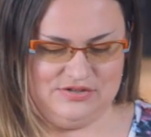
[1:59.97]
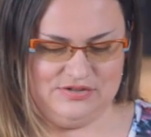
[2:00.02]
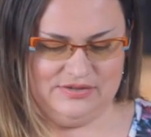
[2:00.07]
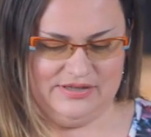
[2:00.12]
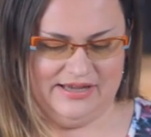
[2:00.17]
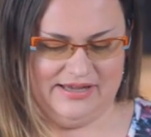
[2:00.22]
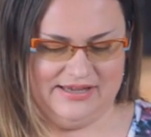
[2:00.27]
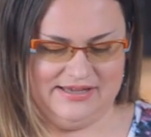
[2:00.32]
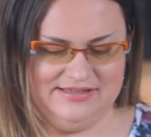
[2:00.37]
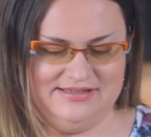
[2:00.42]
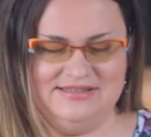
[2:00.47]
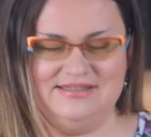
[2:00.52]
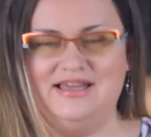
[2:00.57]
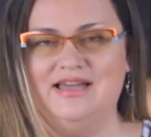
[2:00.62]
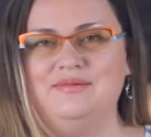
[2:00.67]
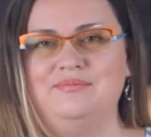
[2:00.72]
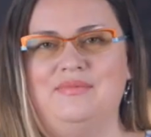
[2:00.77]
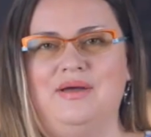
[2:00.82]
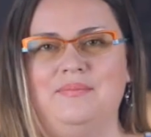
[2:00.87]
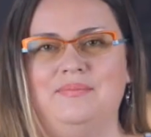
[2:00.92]
So like I
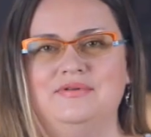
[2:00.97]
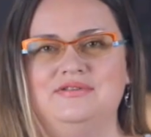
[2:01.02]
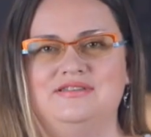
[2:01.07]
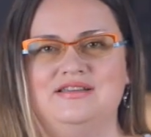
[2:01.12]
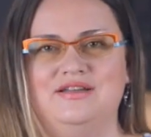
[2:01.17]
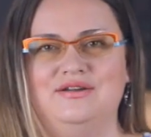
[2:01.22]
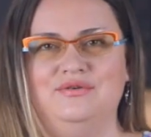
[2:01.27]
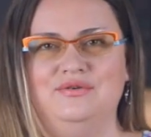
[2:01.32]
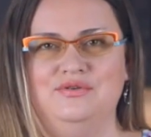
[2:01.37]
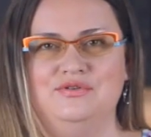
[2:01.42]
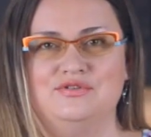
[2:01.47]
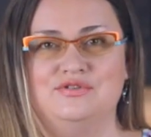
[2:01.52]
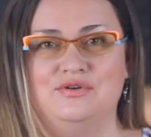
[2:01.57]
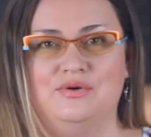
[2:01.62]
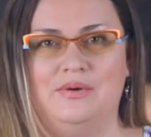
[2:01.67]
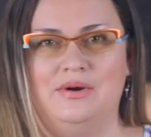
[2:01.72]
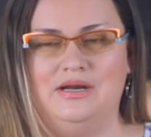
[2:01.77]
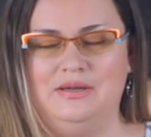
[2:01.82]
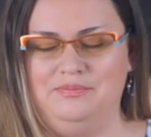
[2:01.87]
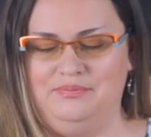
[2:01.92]
said, my potato is
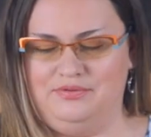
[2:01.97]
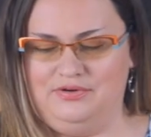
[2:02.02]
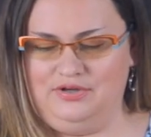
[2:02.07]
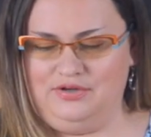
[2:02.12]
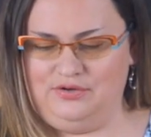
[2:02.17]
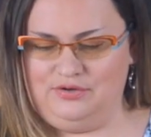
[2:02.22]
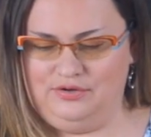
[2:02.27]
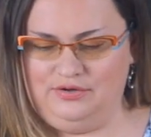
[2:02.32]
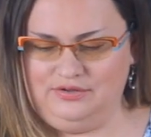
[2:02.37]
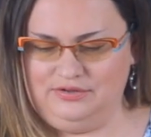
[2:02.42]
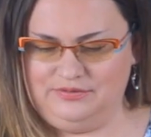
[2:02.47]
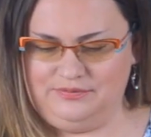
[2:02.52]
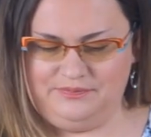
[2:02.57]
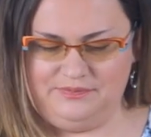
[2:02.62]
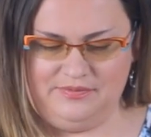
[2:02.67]
already pre-cooked.